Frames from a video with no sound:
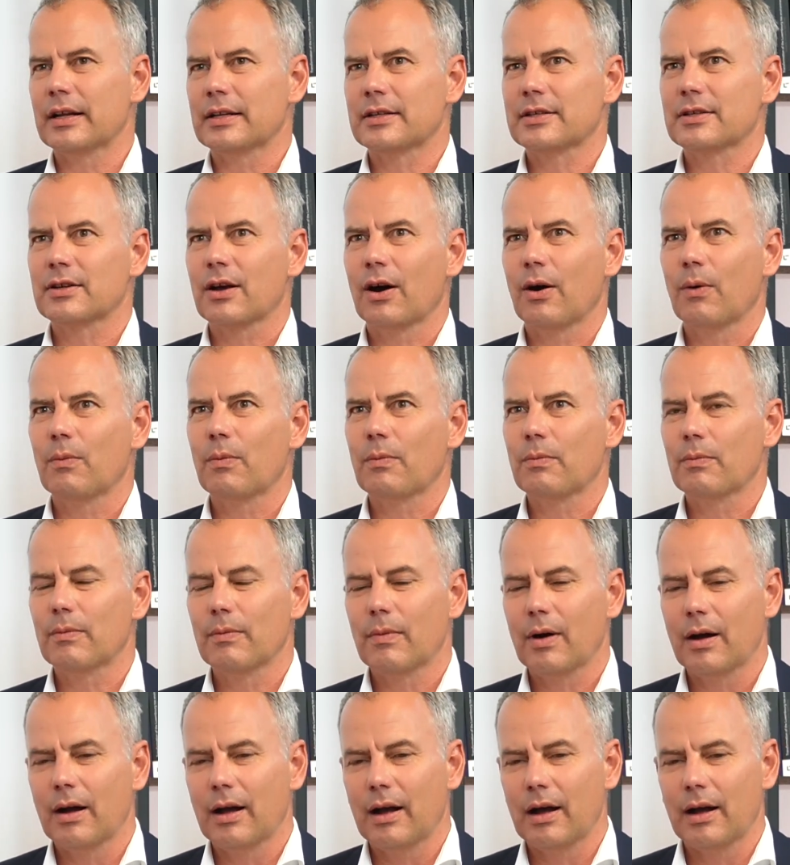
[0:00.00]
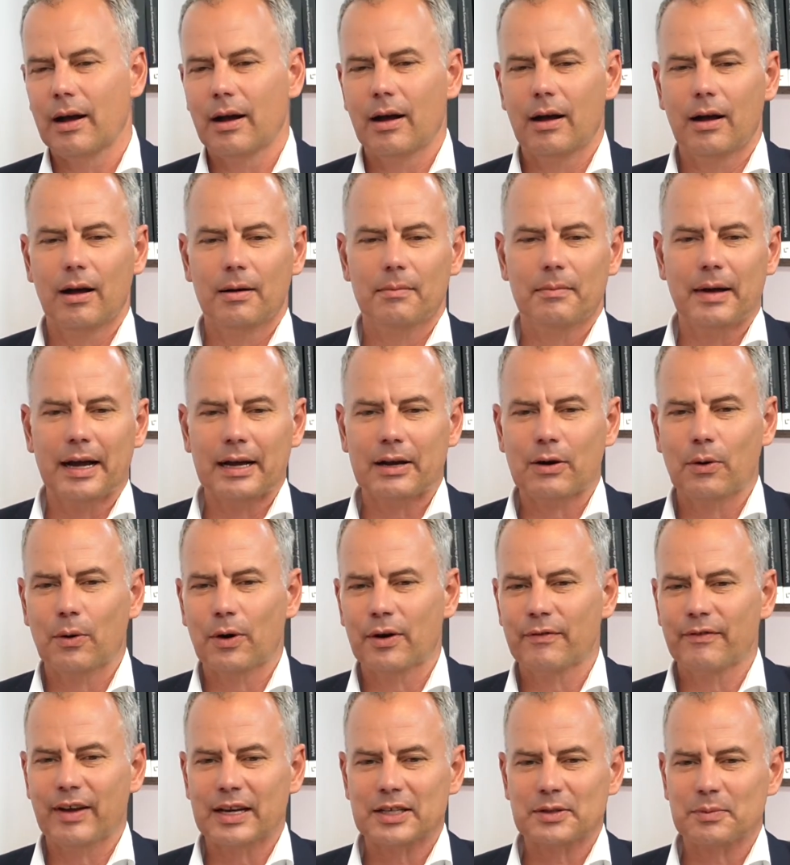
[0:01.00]
So uh, my
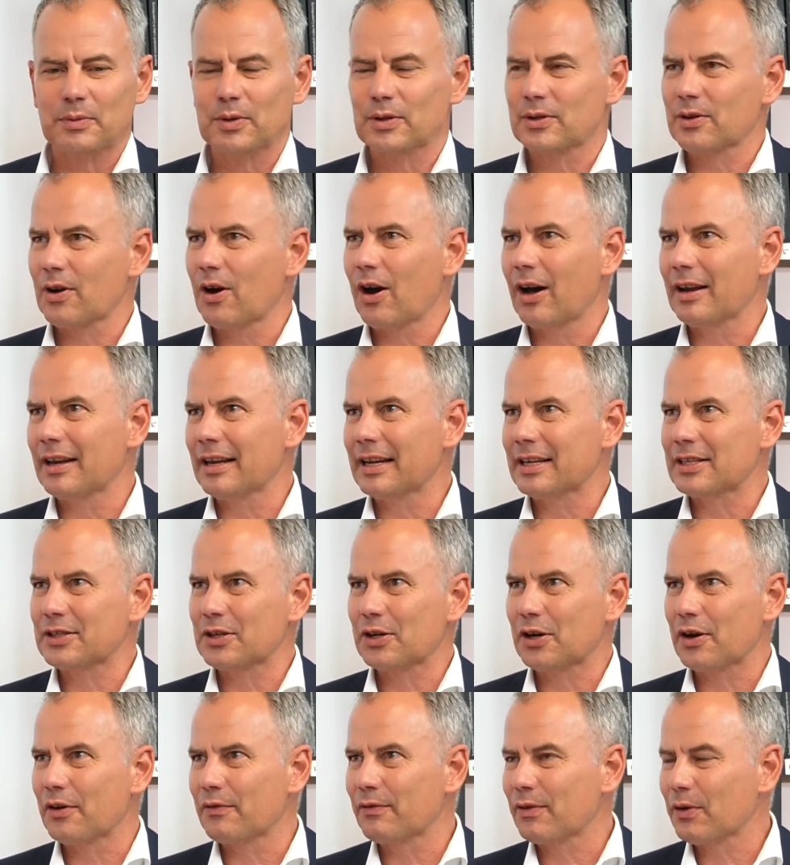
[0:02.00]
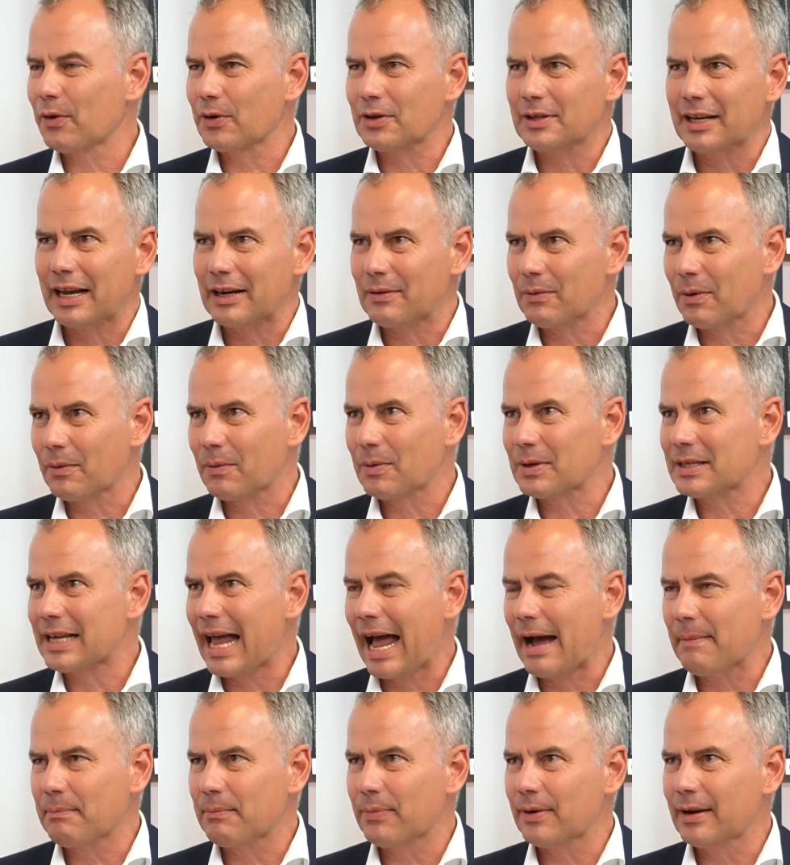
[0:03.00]
co-investments colleagues sort of looked at what was
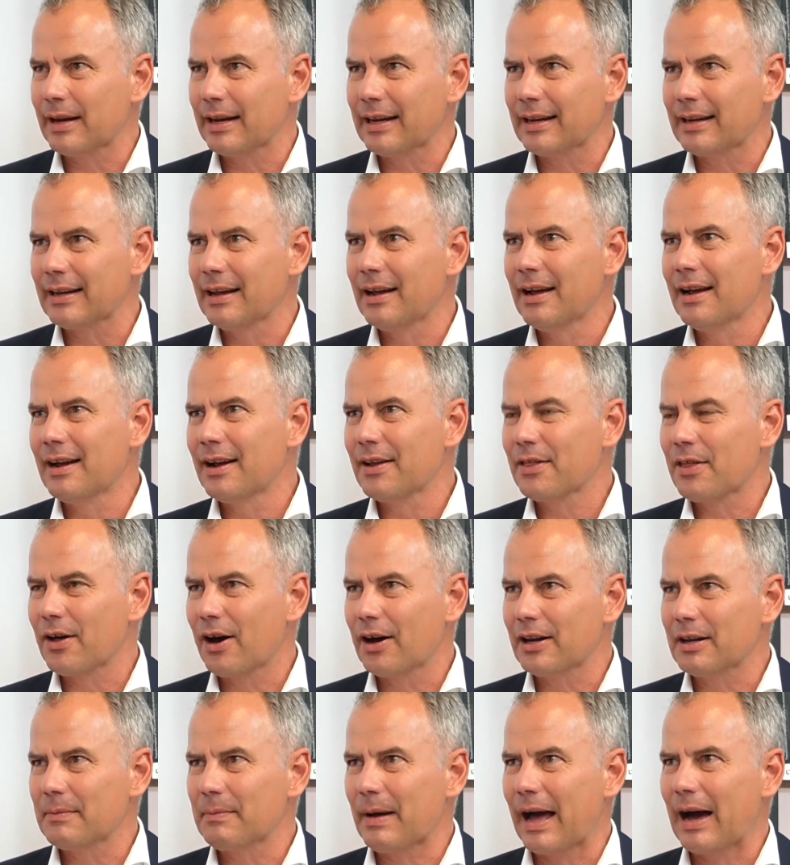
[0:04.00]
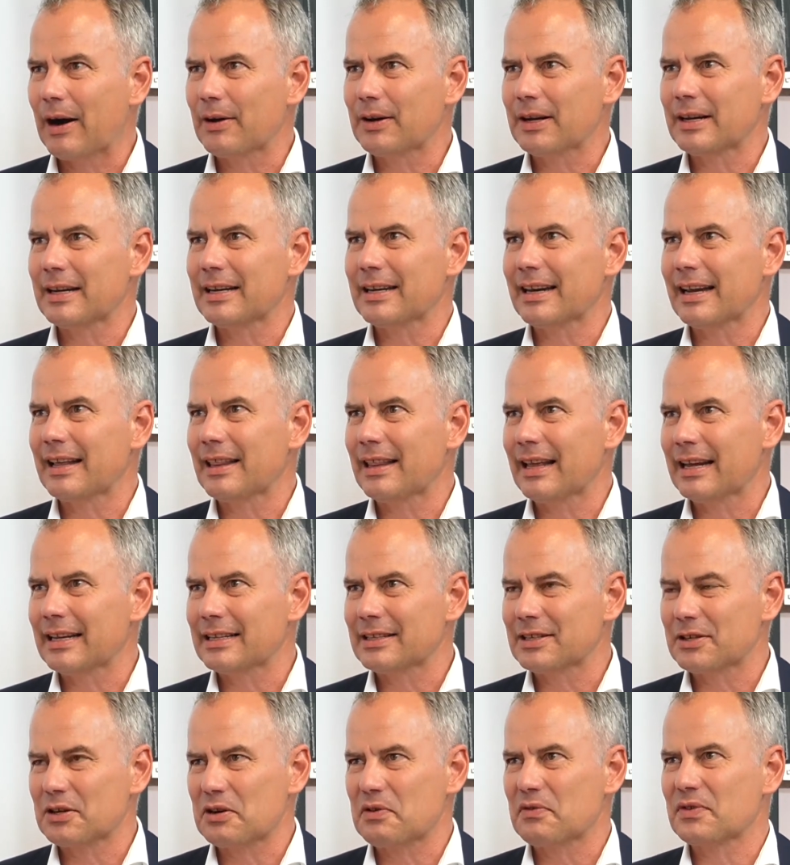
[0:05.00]
happening, thought about it, and then
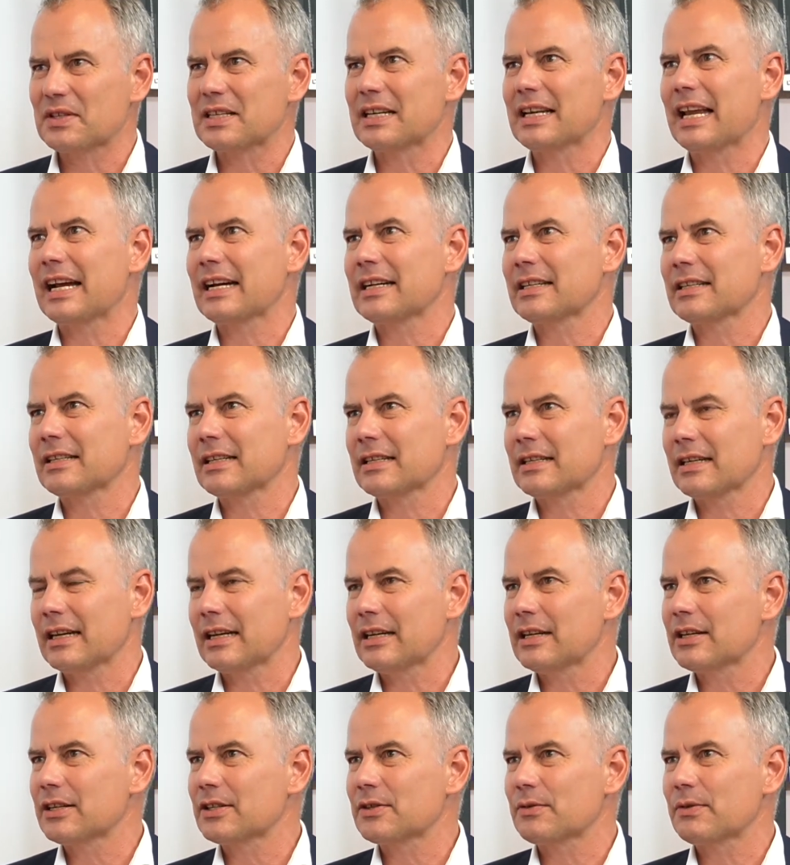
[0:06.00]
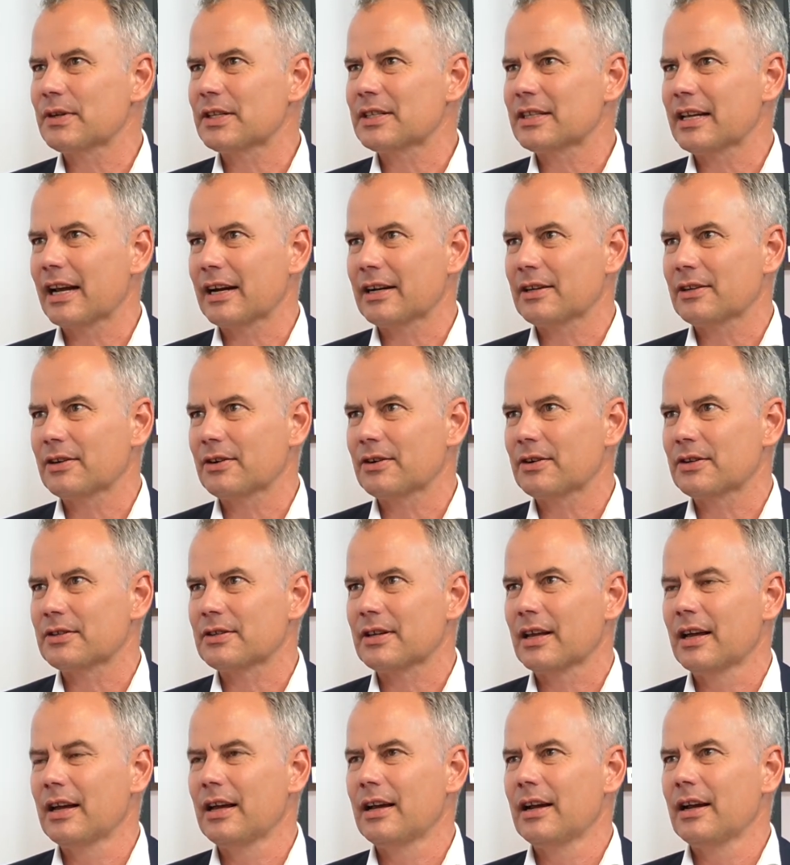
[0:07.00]
sort of selected industry sectors
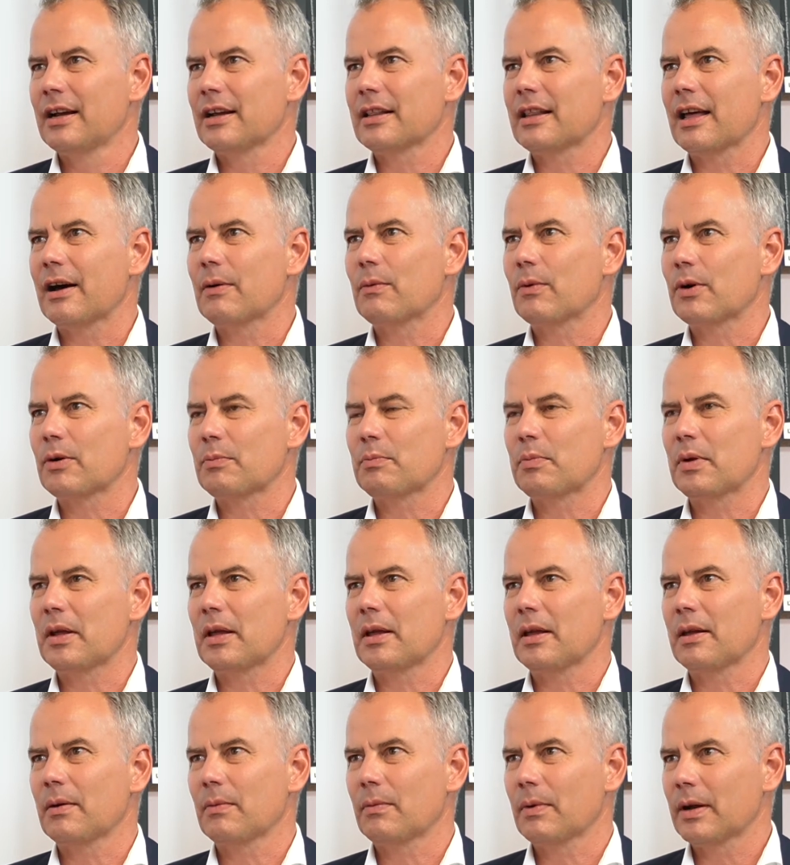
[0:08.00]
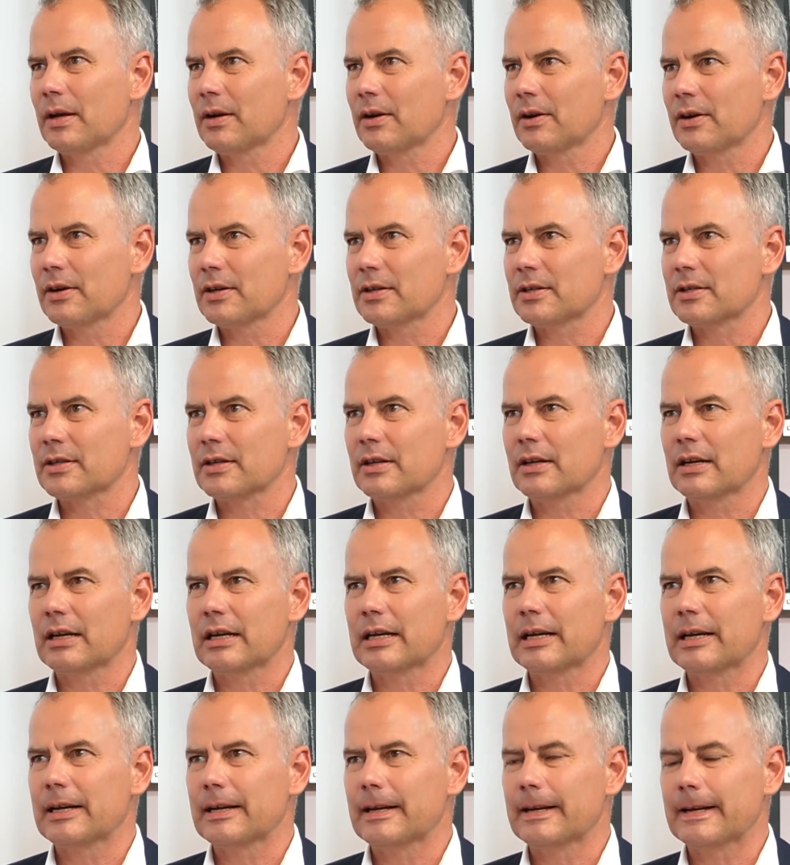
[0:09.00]
that would be winners
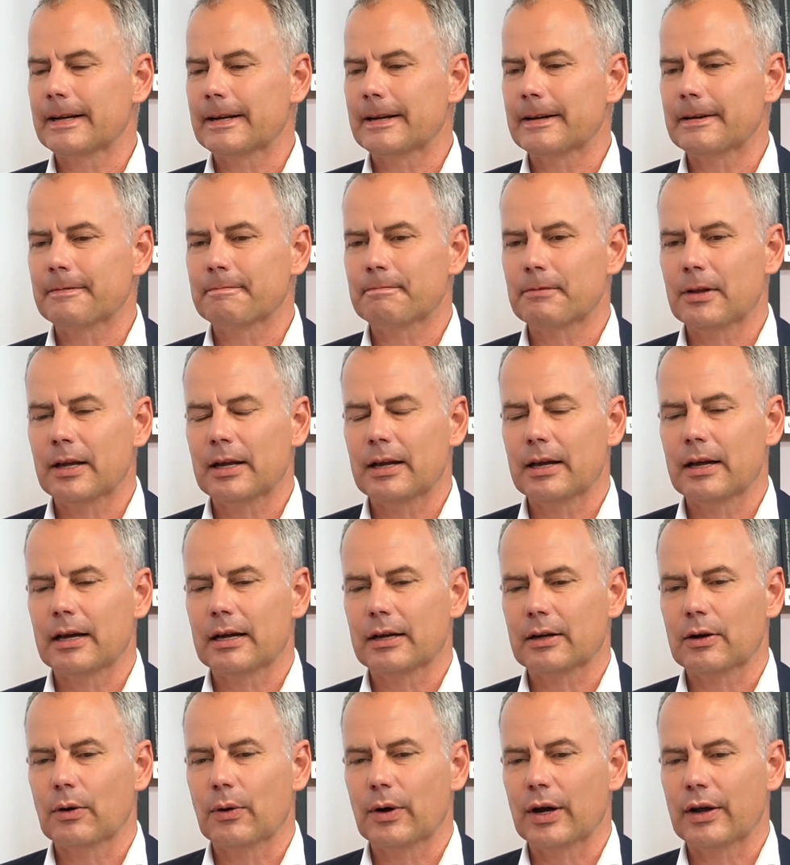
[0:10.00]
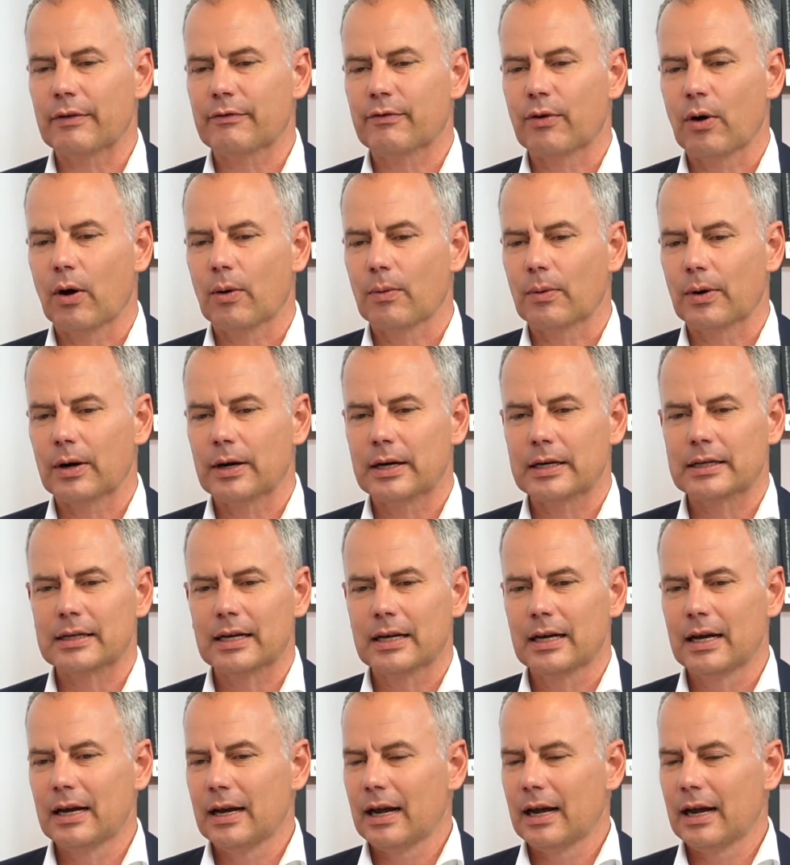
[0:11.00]
um, going forward.